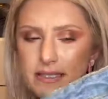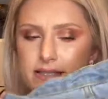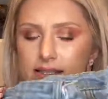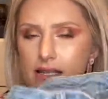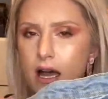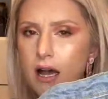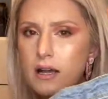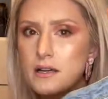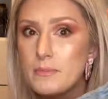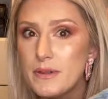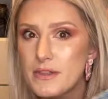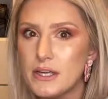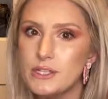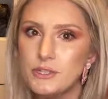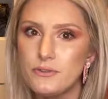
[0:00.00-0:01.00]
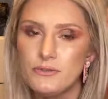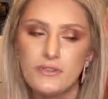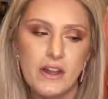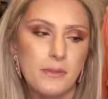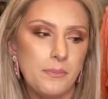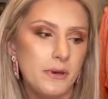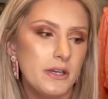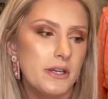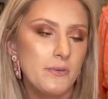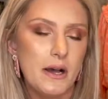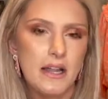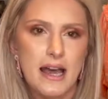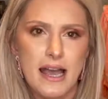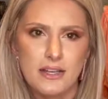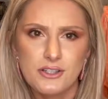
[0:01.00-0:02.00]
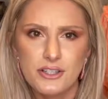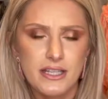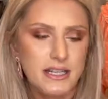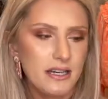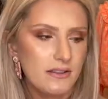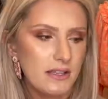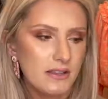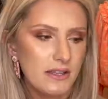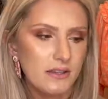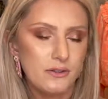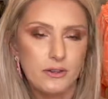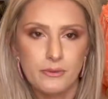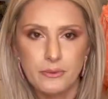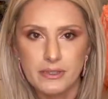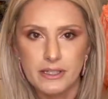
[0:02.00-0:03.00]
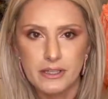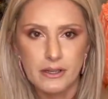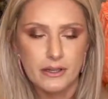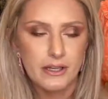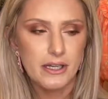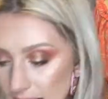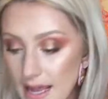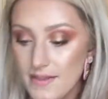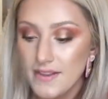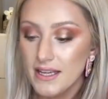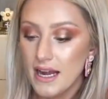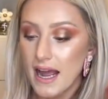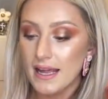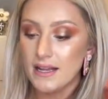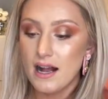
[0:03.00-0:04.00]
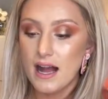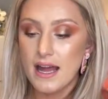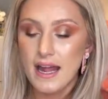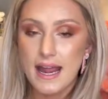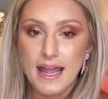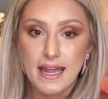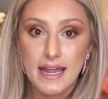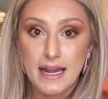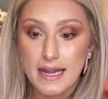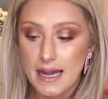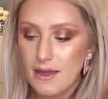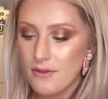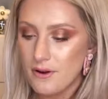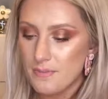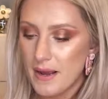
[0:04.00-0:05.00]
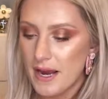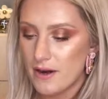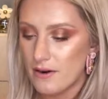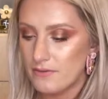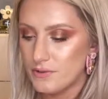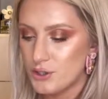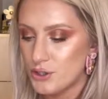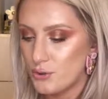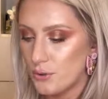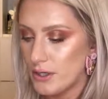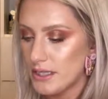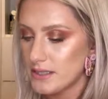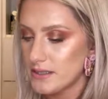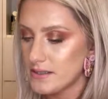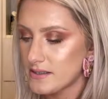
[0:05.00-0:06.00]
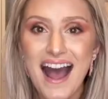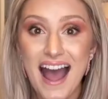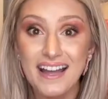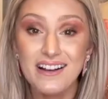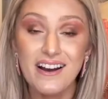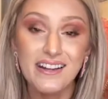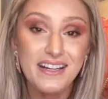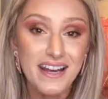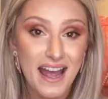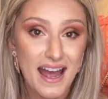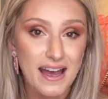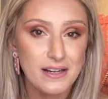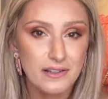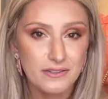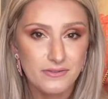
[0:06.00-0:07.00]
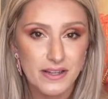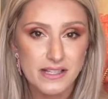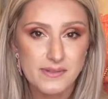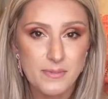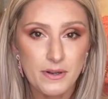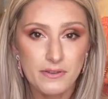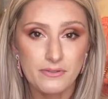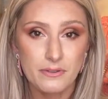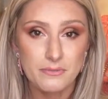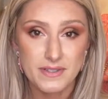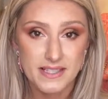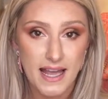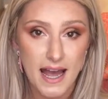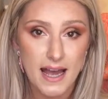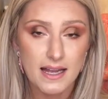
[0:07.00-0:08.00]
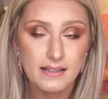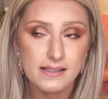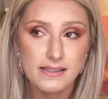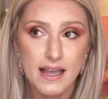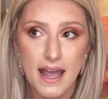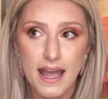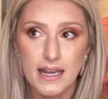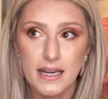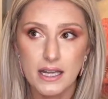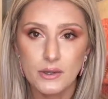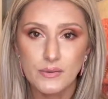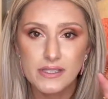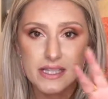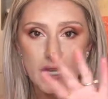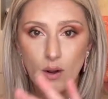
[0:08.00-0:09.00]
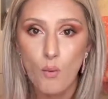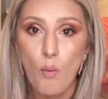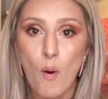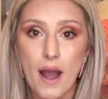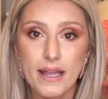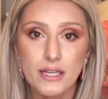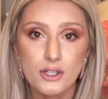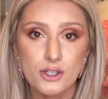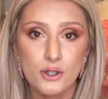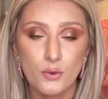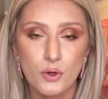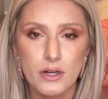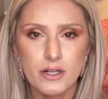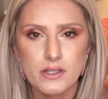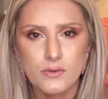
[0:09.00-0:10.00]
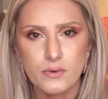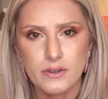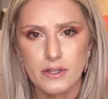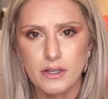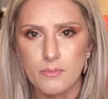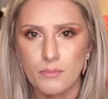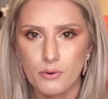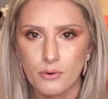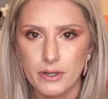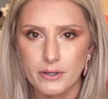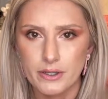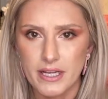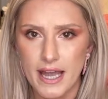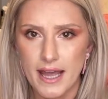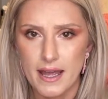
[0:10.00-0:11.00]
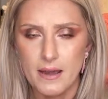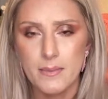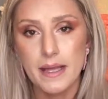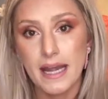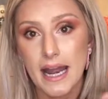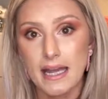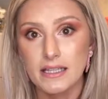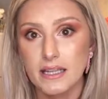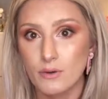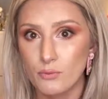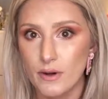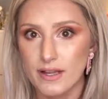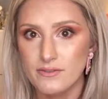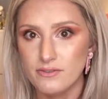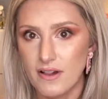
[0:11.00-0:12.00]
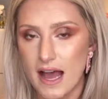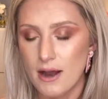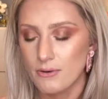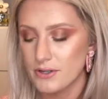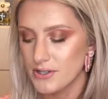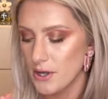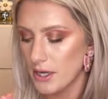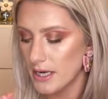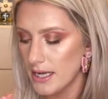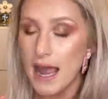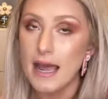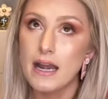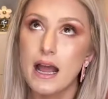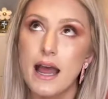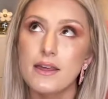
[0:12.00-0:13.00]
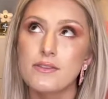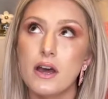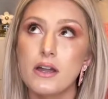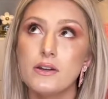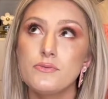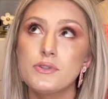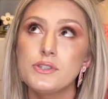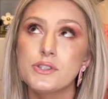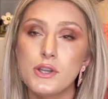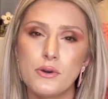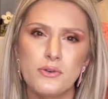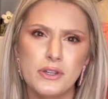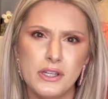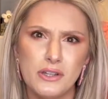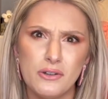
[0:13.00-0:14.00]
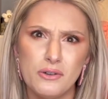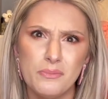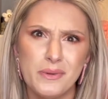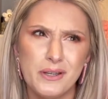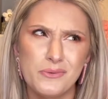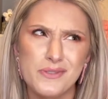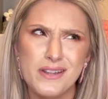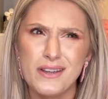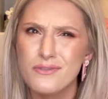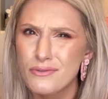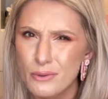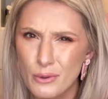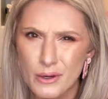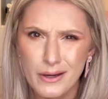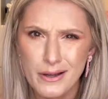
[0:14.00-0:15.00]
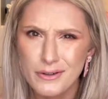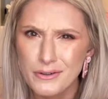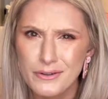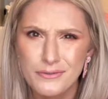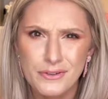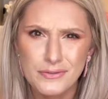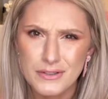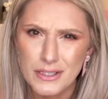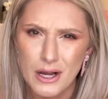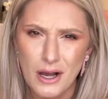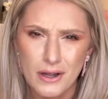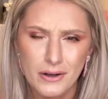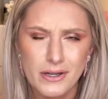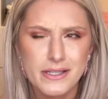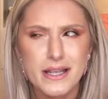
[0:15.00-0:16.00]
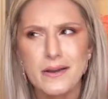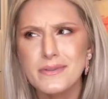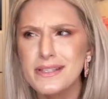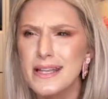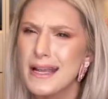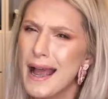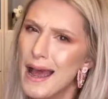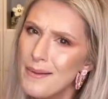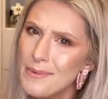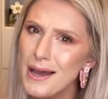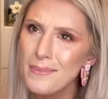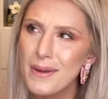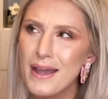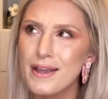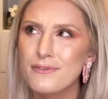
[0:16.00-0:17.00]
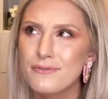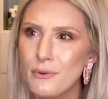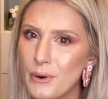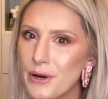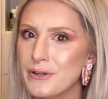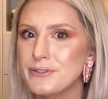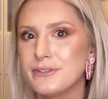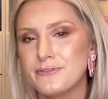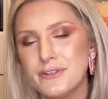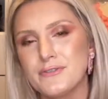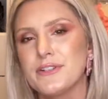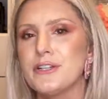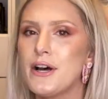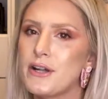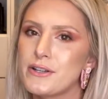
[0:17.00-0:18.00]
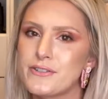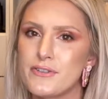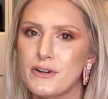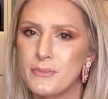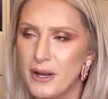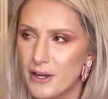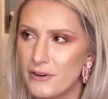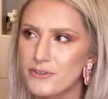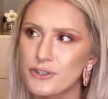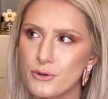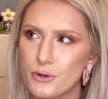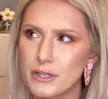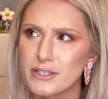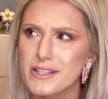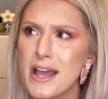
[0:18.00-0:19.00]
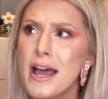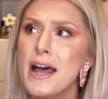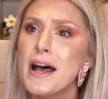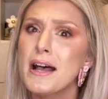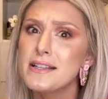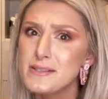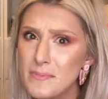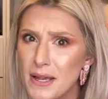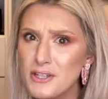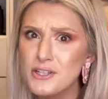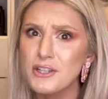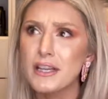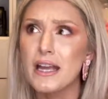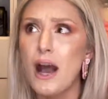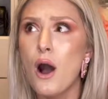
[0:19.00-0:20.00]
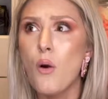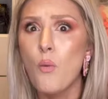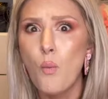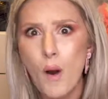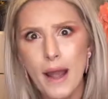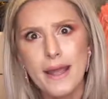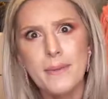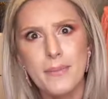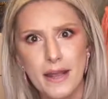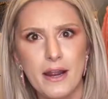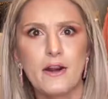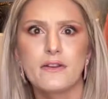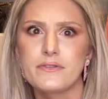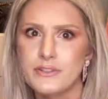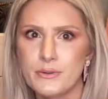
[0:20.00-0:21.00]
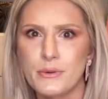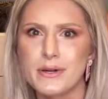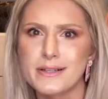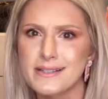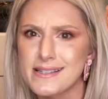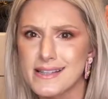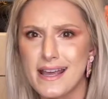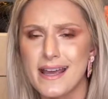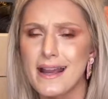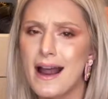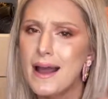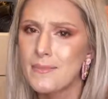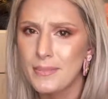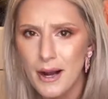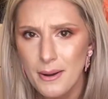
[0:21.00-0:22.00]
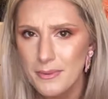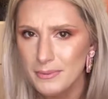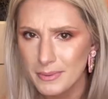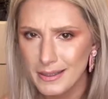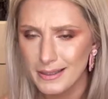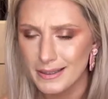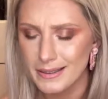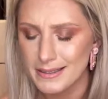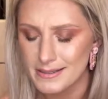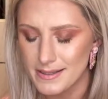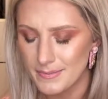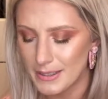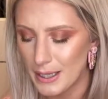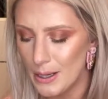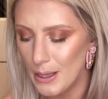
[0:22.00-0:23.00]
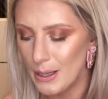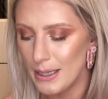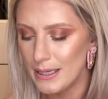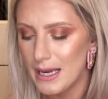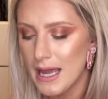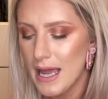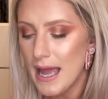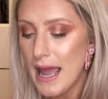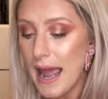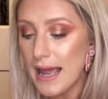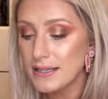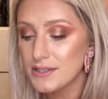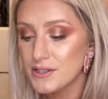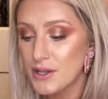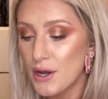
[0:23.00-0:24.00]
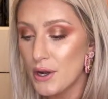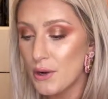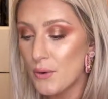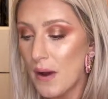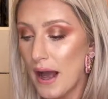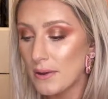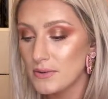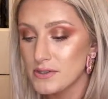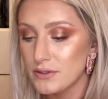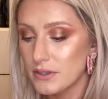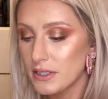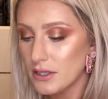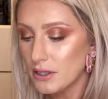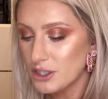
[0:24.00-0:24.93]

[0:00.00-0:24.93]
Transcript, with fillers: snug, but they do fit pretty well actually, and I think they look really good. And then I got another pair of shorts. I got an ad on Facebook from Saks and it was like white shorts with an embroidered hem and it had like red flowers on it, and I thought it was so cute, but it was like $450. I was like, I'm not paying $450 for a pair of shorts, especially a white pair of shorts that I'm probably gonna get something on. And so I was looking on